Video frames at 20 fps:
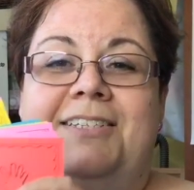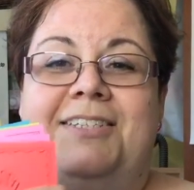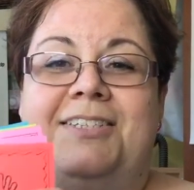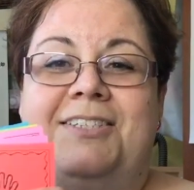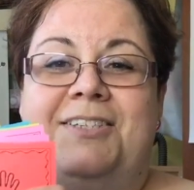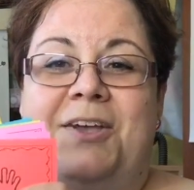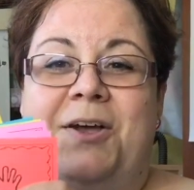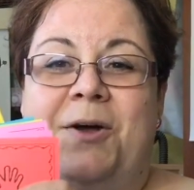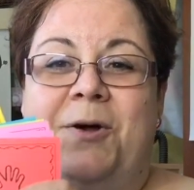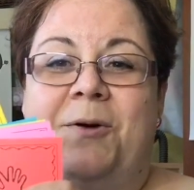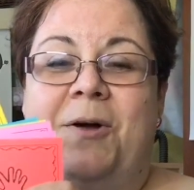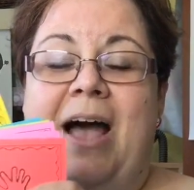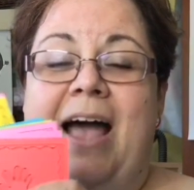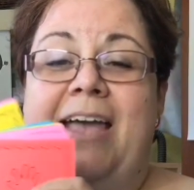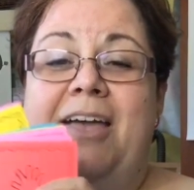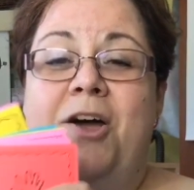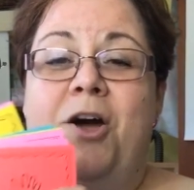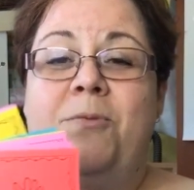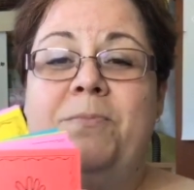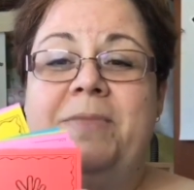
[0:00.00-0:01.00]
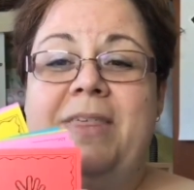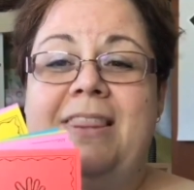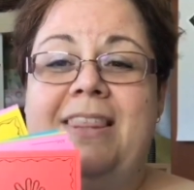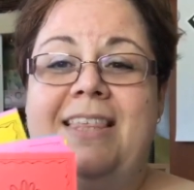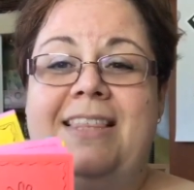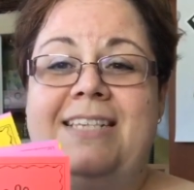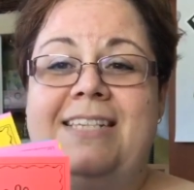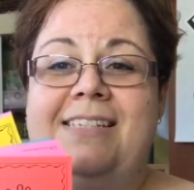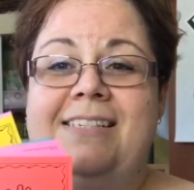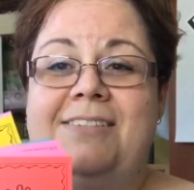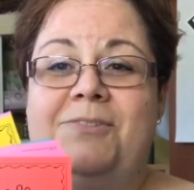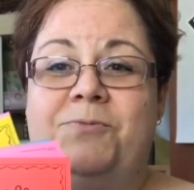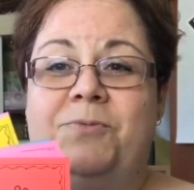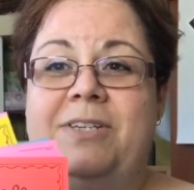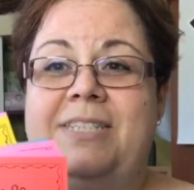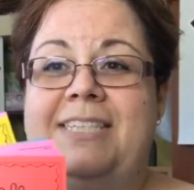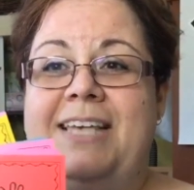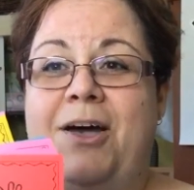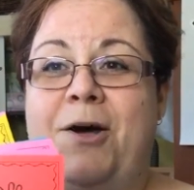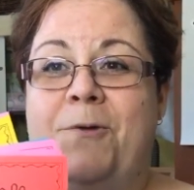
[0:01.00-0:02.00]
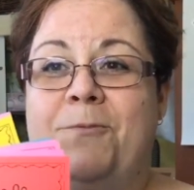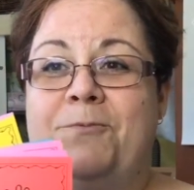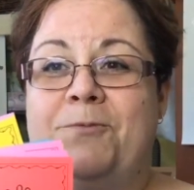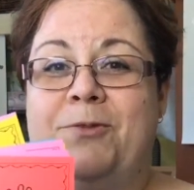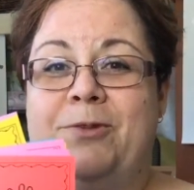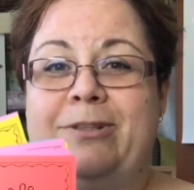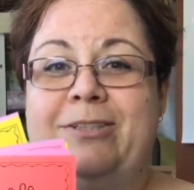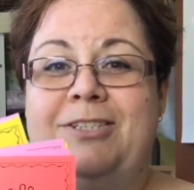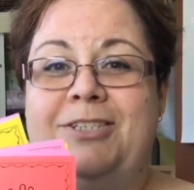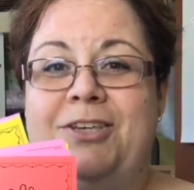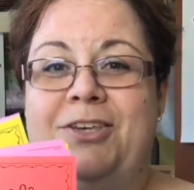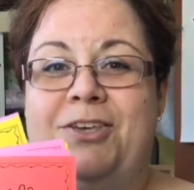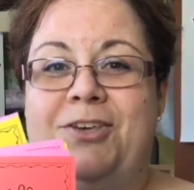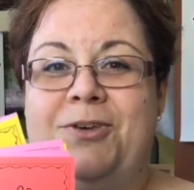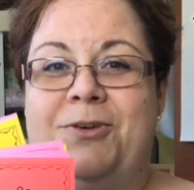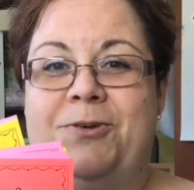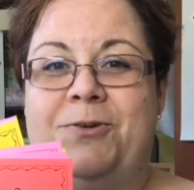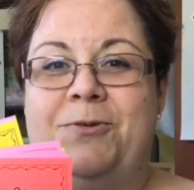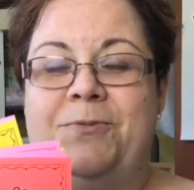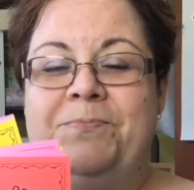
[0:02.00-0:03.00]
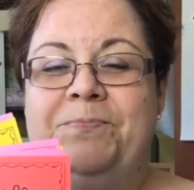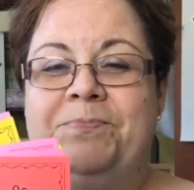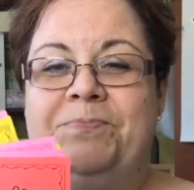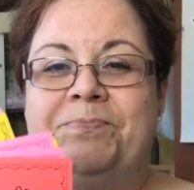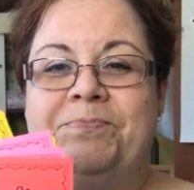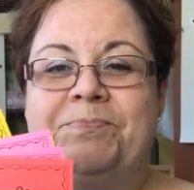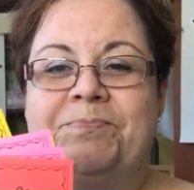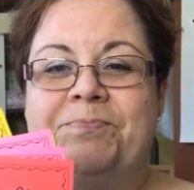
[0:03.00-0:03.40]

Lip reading: So I hope that this was helpful to you.